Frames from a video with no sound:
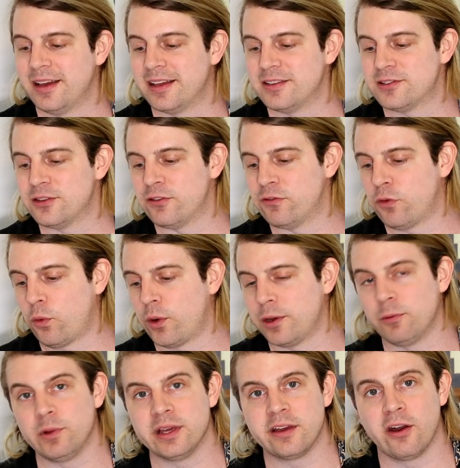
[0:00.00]
Into the
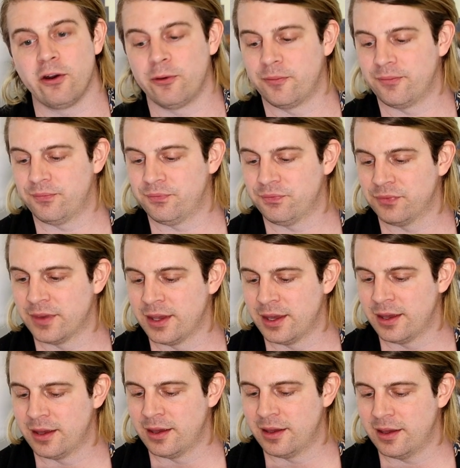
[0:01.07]
void we go.
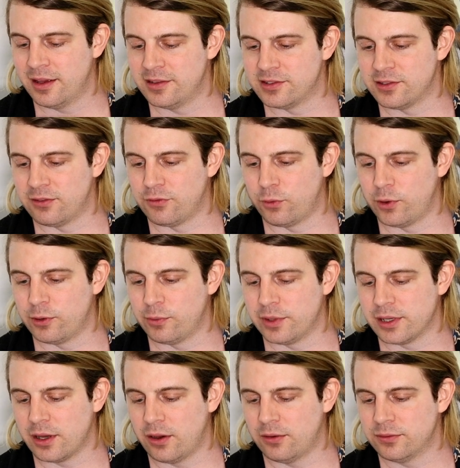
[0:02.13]
Into the void
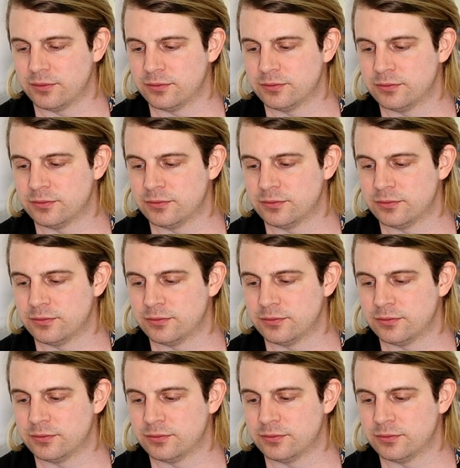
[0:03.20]
we go.